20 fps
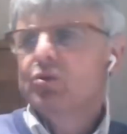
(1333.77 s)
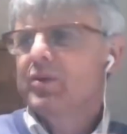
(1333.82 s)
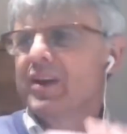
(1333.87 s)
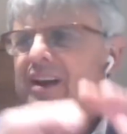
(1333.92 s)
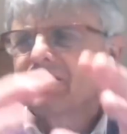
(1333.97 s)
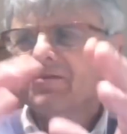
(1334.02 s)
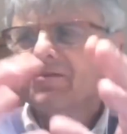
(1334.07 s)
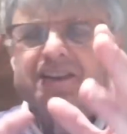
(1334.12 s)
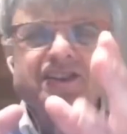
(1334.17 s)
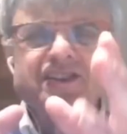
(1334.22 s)
we
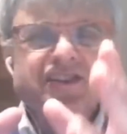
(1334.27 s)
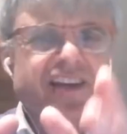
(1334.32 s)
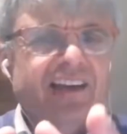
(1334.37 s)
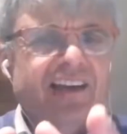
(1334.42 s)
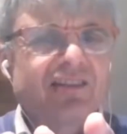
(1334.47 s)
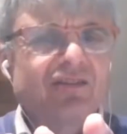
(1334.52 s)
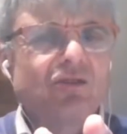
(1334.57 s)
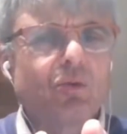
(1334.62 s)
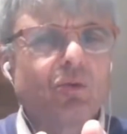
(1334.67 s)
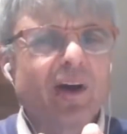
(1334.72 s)
have this
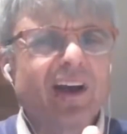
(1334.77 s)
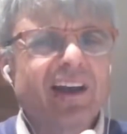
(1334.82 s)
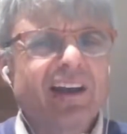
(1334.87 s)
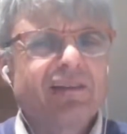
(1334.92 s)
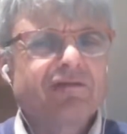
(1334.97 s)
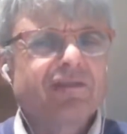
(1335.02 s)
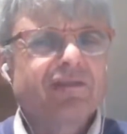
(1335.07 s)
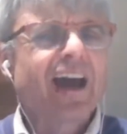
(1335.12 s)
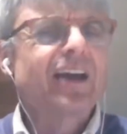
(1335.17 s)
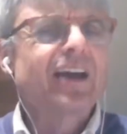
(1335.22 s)
second
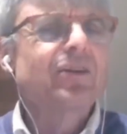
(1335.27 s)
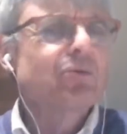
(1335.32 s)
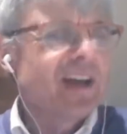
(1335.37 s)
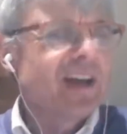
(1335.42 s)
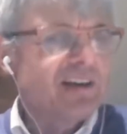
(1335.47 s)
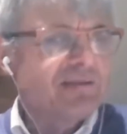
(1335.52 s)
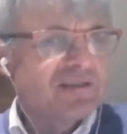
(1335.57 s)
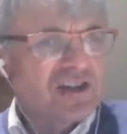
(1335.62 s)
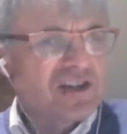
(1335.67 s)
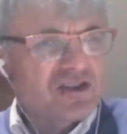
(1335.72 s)
wave, and
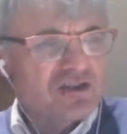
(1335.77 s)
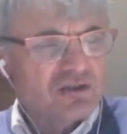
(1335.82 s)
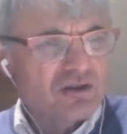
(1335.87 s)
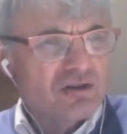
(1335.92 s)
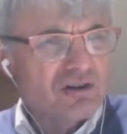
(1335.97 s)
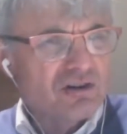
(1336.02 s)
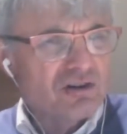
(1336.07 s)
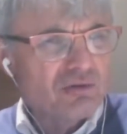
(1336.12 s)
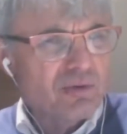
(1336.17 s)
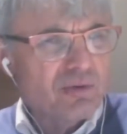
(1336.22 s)
we have this
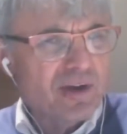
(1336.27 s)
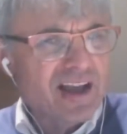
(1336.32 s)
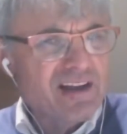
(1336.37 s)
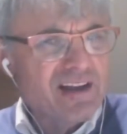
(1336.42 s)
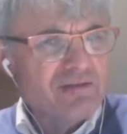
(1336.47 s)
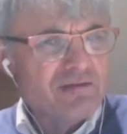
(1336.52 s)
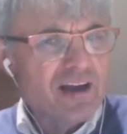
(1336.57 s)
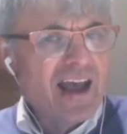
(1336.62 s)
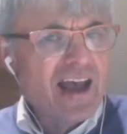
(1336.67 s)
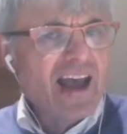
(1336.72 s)
third
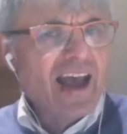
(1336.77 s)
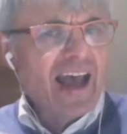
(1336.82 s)
wave.